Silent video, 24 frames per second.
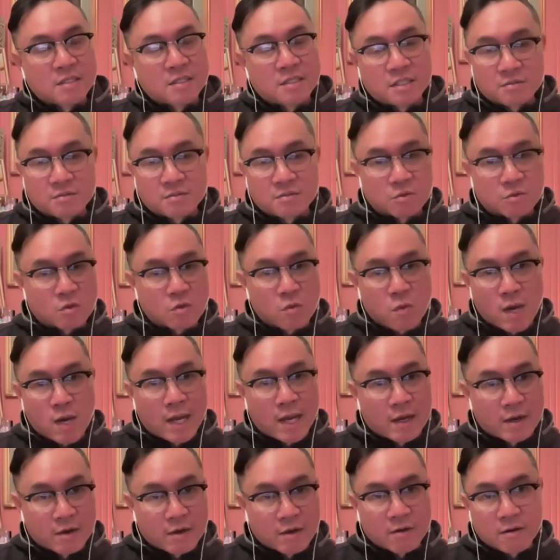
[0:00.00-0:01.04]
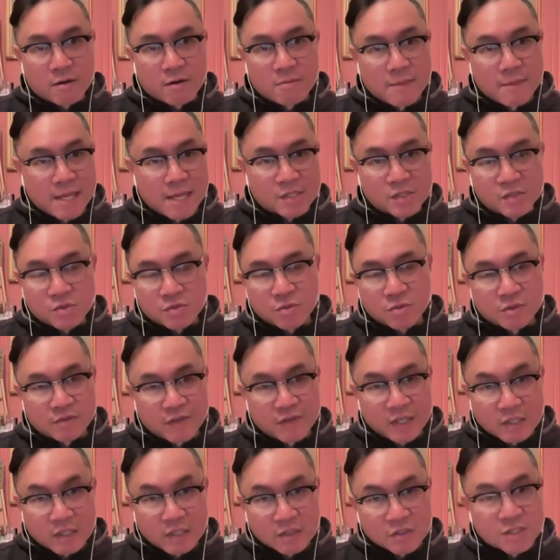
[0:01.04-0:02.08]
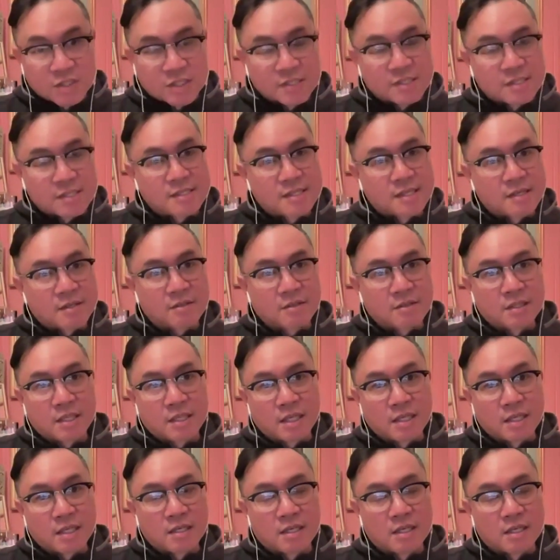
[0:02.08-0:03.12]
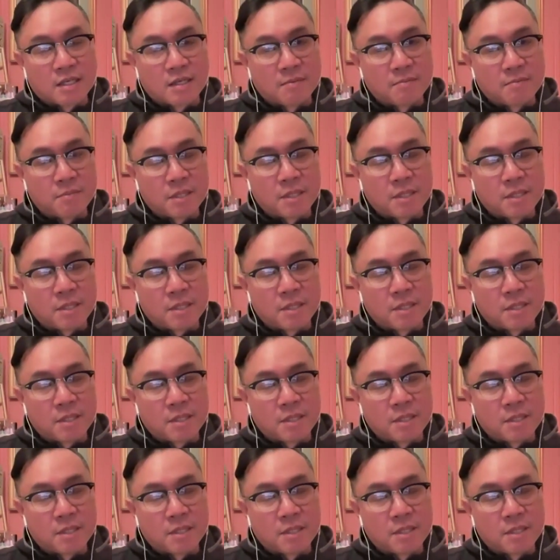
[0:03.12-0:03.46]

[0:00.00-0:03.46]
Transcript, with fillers: didn't require a mastery of English necessarily um,